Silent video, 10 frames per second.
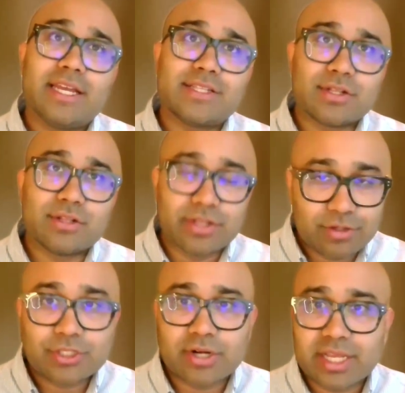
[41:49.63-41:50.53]
It's a
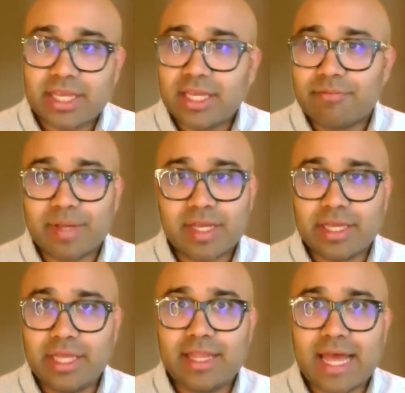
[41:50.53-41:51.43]
little tricky
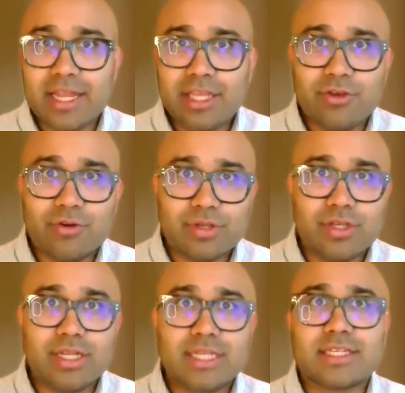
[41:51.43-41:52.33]
in that you
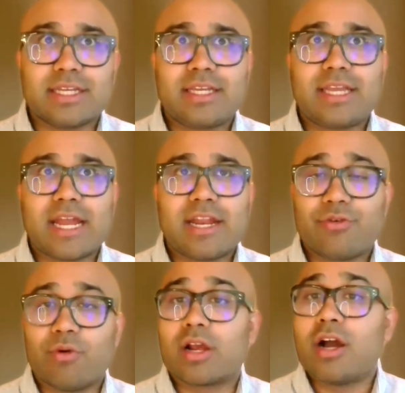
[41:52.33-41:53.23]
need to get
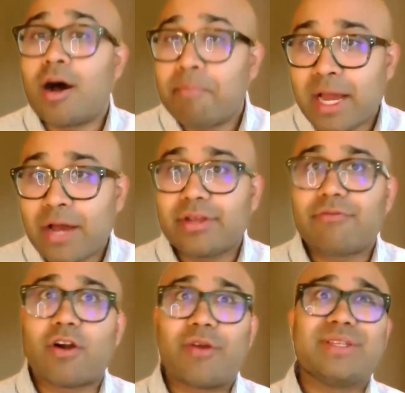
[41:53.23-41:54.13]
it through a
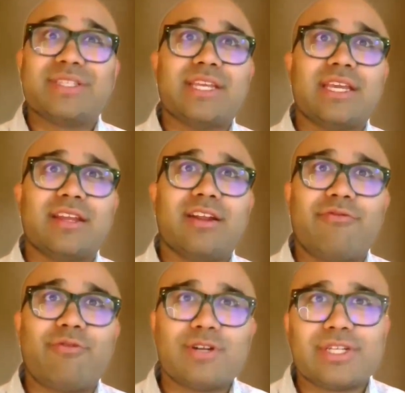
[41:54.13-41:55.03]
compounding pharmacy, and
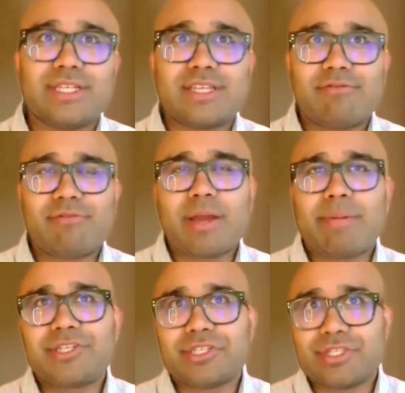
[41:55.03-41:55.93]
unfortunately, some of
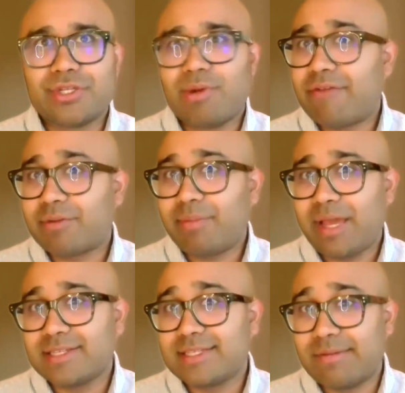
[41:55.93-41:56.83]
my patients do have to
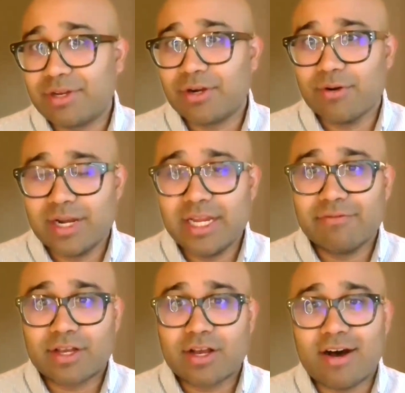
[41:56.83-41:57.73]
pay some
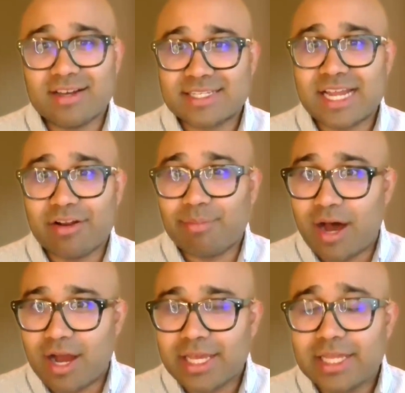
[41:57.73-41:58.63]
degree of the cost out of
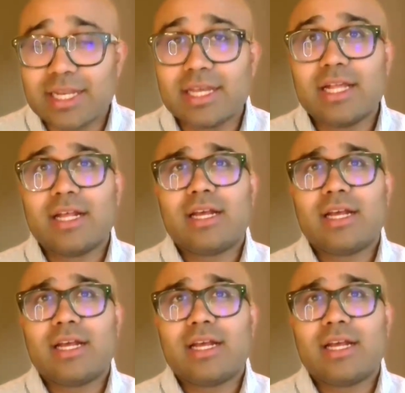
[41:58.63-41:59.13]
pocket.